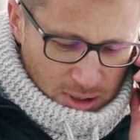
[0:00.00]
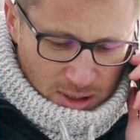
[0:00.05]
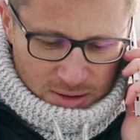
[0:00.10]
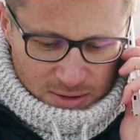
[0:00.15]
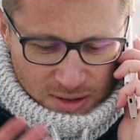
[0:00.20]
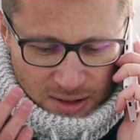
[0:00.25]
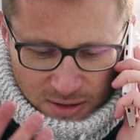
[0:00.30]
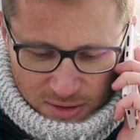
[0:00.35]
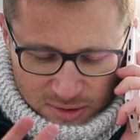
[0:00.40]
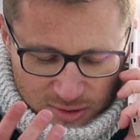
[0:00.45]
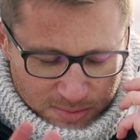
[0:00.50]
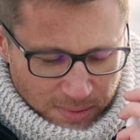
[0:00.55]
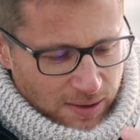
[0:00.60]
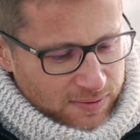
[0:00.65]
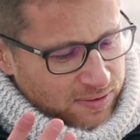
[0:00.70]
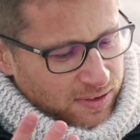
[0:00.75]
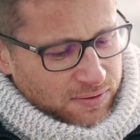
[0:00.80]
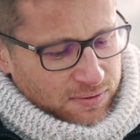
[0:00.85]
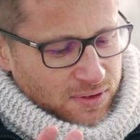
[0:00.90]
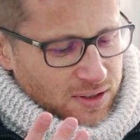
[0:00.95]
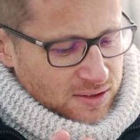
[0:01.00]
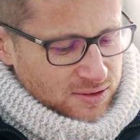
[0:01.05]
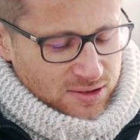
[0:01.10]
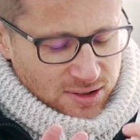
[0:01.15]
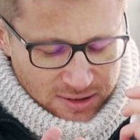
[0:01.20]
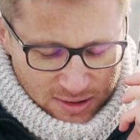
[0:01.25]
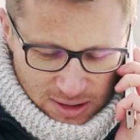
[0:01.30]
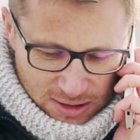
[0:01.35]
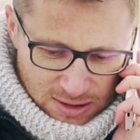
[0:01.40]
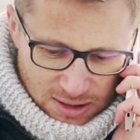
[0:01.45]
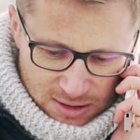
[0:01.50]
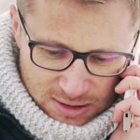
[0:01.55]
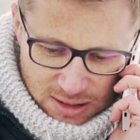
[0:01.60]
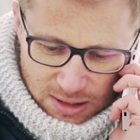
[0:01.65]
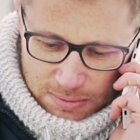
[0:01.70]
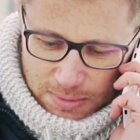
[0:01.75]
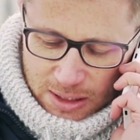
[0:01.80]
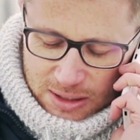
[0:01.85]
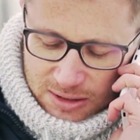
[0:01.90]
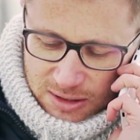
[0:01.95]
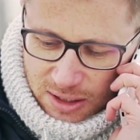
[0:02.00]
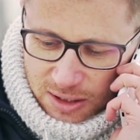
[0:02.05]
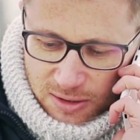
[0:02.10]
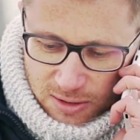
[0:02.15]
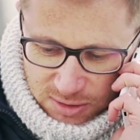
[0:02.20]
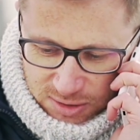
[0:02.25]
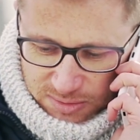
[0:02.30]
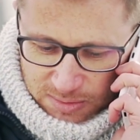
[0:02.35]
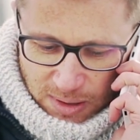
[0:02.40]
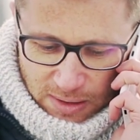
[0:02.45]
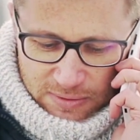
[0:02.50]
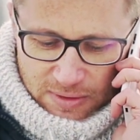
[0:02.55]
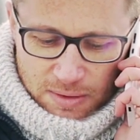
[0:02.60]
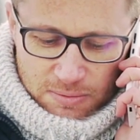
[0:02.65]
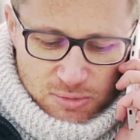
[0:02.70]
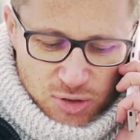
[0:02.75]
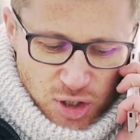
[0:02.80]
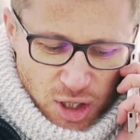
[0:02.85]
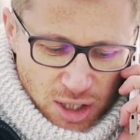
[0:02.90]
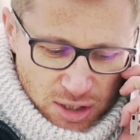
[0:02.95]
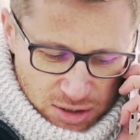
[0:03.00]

there is no insurance coverage for this aircraft.